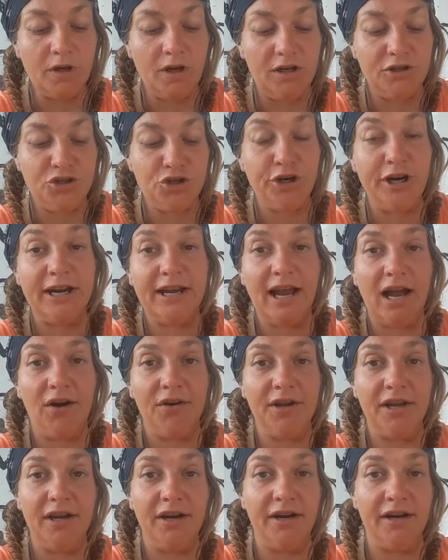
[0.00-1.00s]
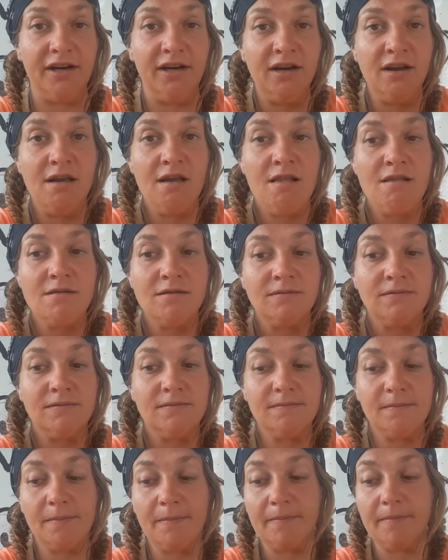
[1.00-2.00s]
trick out here,
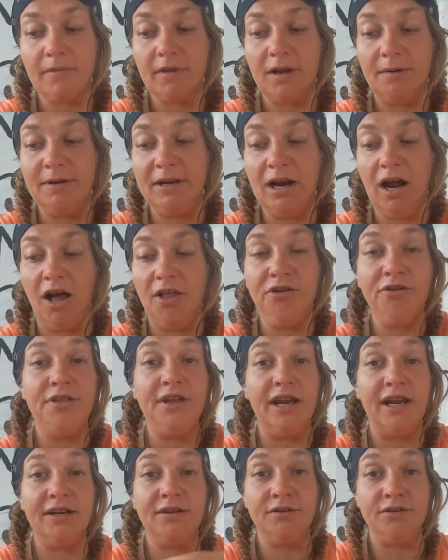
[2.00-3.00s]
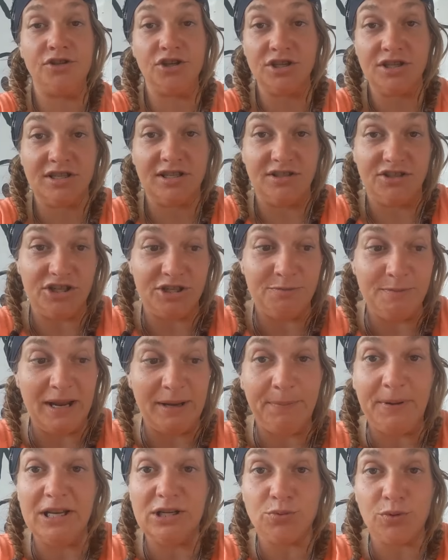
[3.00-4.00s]
I mean, other than just make
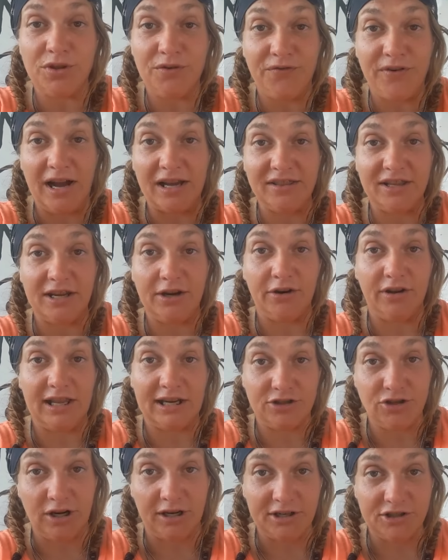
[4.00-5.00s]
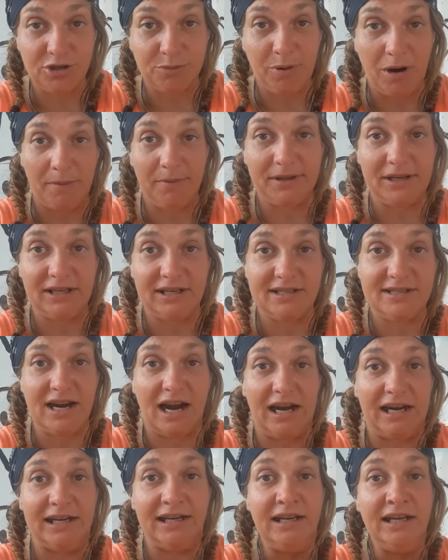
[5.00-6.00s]
peace with the fact that your electronics are probably going to
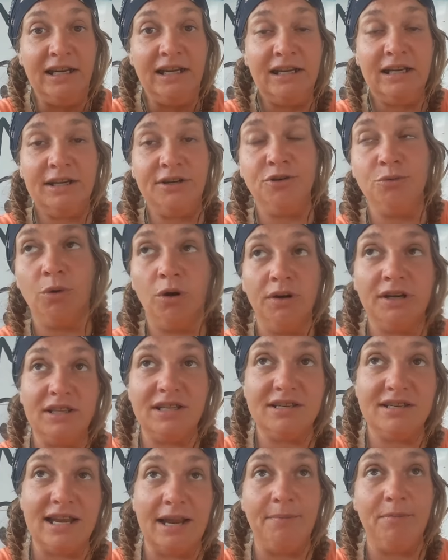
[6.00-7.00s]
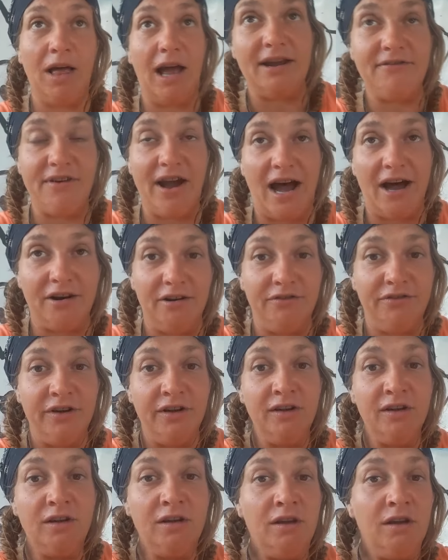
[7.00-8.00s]
die, and you won't get the same life out of
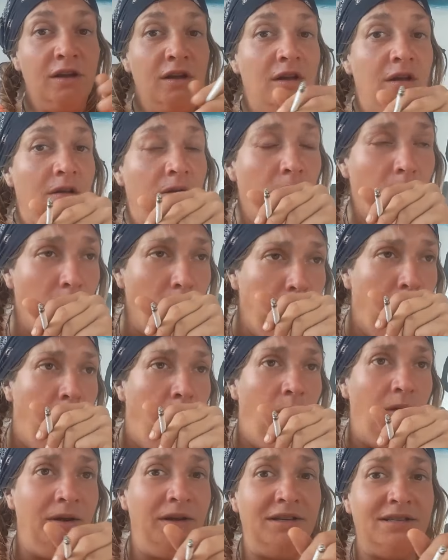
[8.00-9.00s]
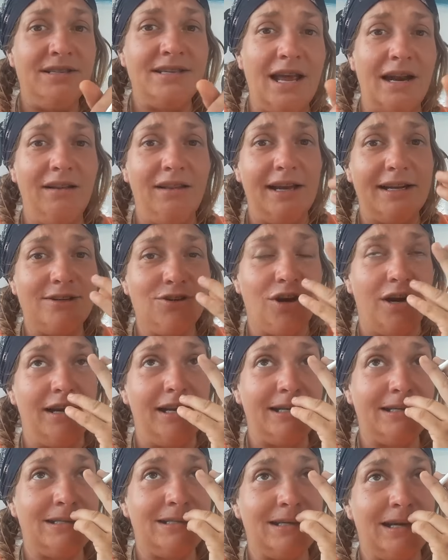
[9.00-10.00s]
said
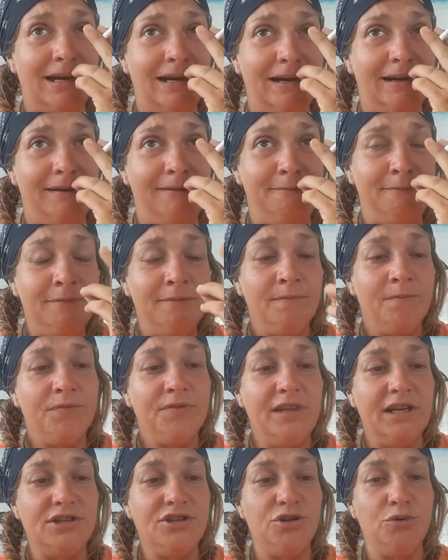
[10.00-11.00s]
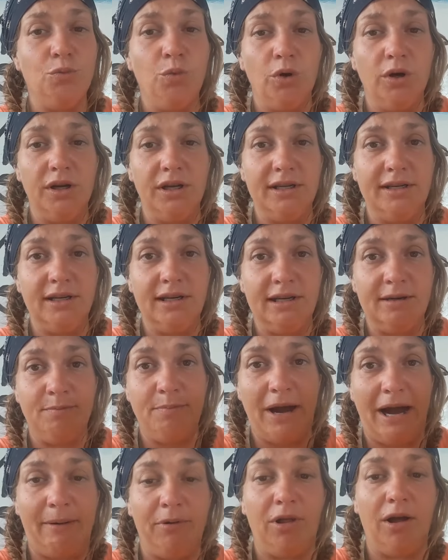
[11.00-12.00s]
electronics that you would in
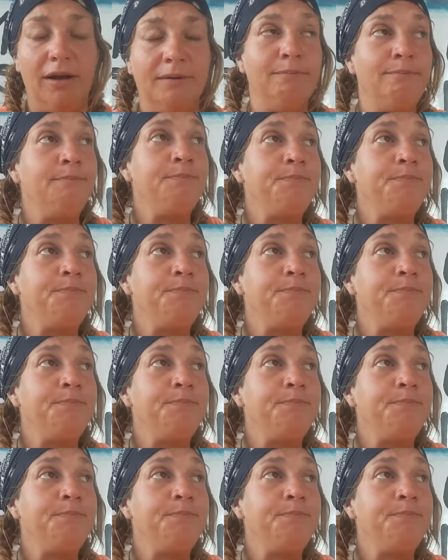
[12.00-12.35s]
Babylon.